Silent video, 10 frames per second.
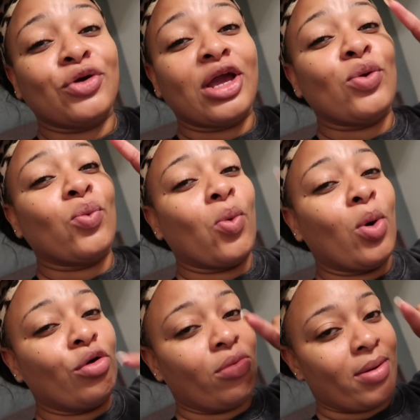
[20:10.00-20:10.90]
though he
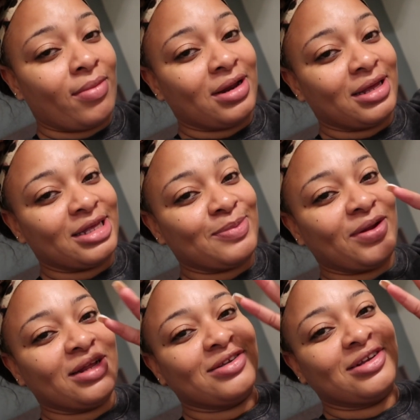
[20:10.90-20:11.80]
won't remember this,
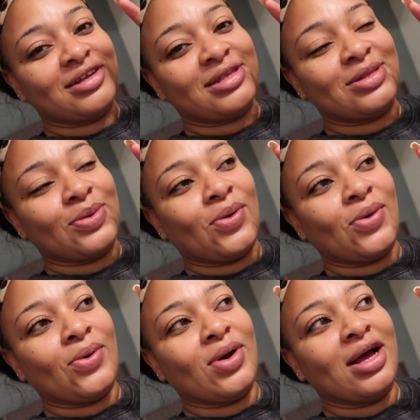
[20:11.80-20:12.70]
but it's just
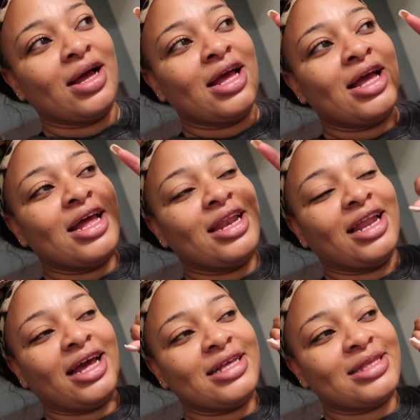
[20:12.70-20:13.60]
so
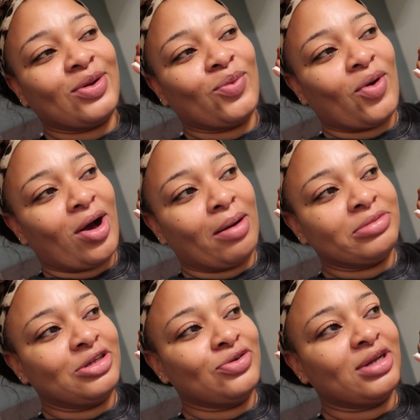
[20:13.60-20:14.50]
nice and warm
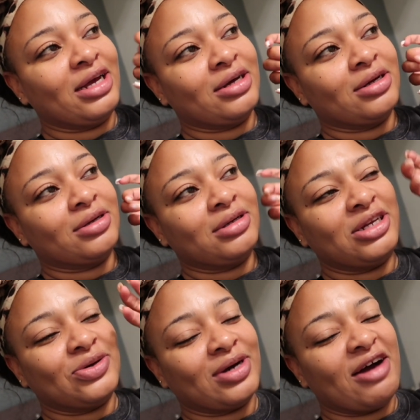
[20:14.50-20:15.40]
to do, like, a, you
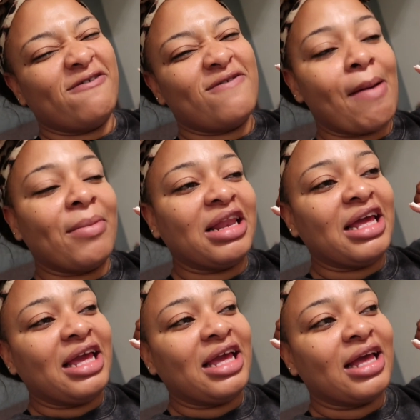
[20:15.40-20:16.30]
know, a
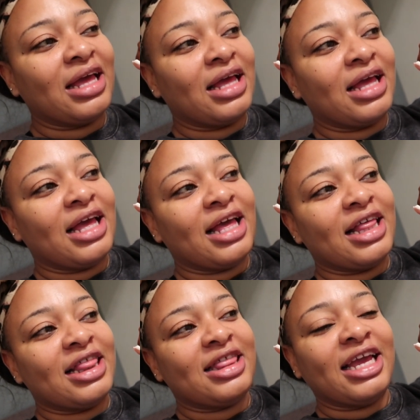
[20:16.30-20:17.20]
family
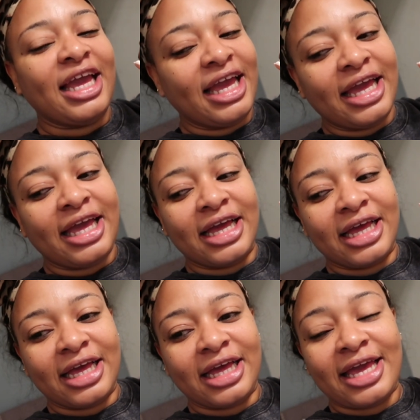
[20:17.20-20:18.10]
singing.
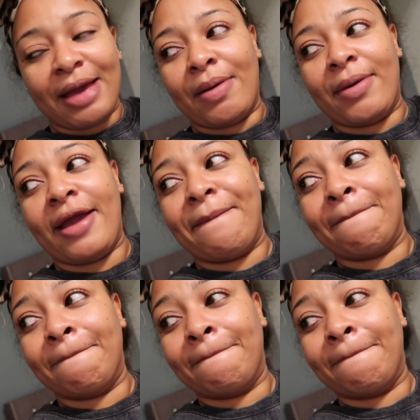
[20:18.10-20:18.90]
Yeah, mommy.